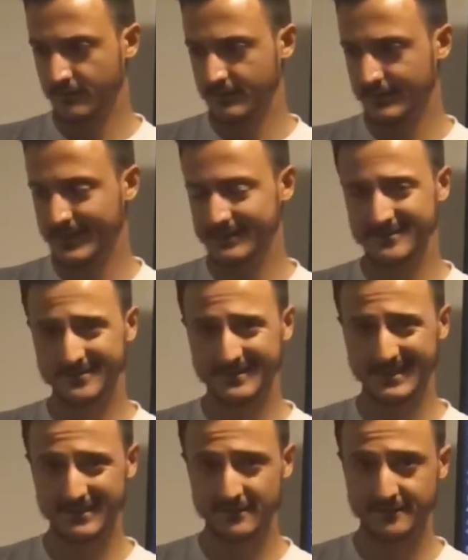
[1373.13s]

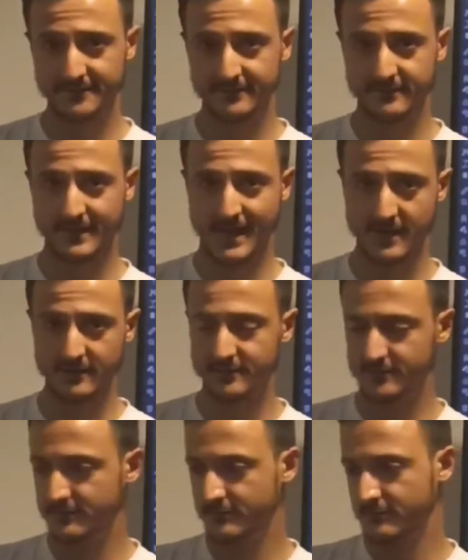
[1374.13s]
legislative
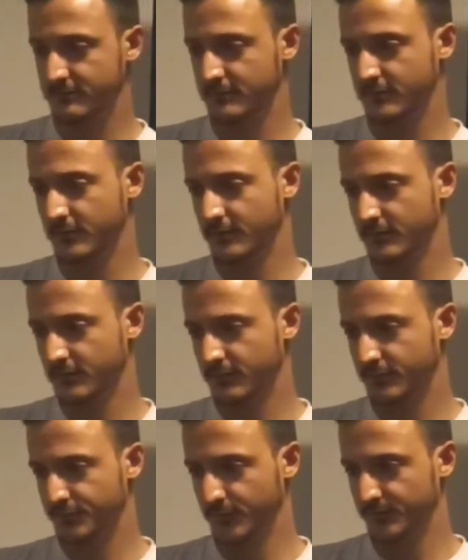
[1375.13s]
action
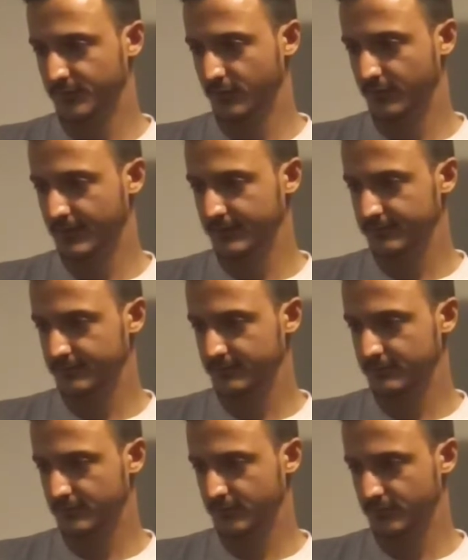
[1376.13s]
from the US
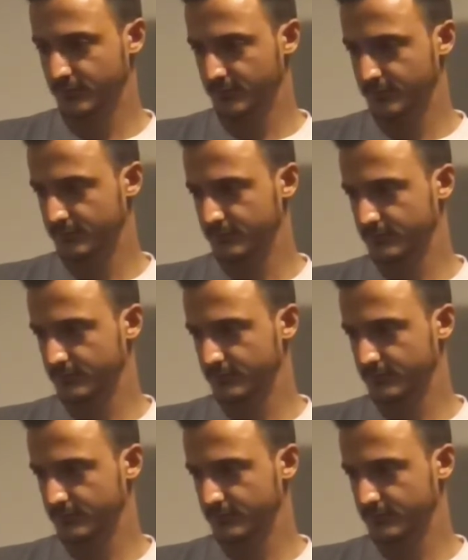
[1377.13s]
could